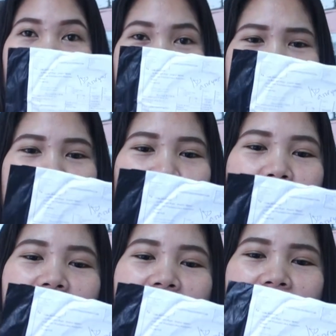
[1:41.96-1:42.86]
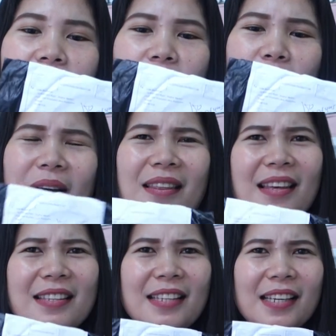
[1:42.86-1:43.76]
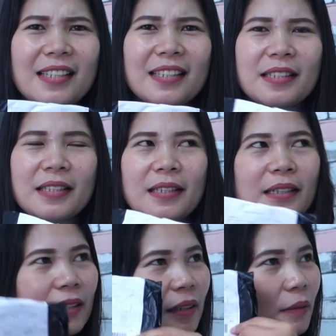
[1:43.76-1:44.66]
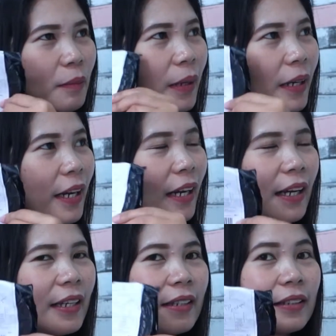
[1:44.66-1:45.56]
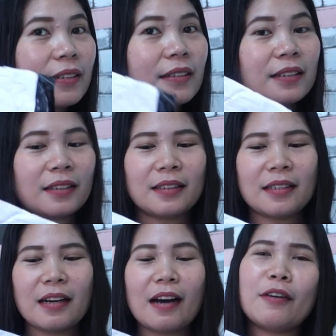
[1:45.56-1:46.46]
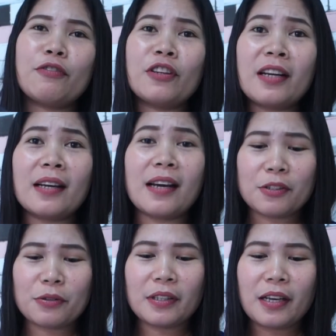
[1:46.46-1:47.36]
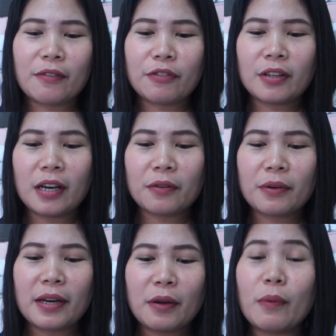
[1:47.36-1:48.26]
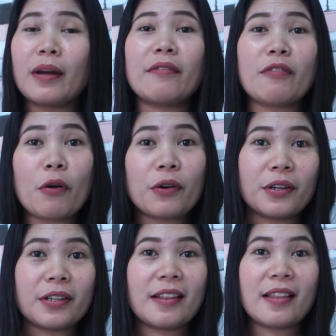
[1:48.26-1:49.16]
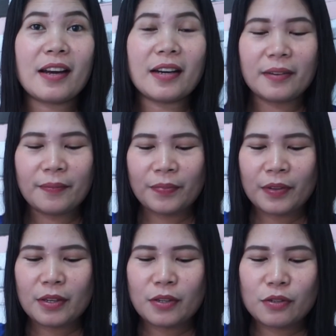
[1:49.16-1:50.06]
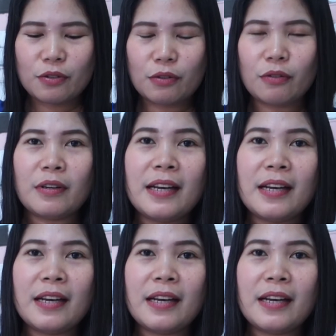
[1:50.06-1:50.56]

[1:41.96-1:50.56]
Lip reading: this one. I don't know what this is, but it is, I forgot already what I've ordered in there. So